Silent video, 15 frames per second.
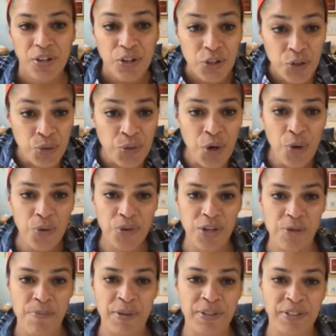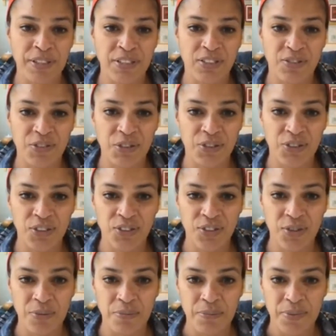You know the abilities of your
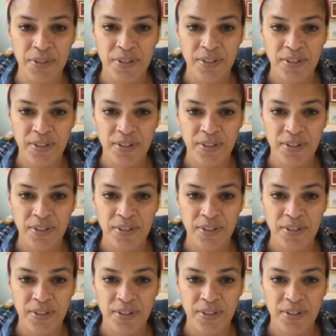system.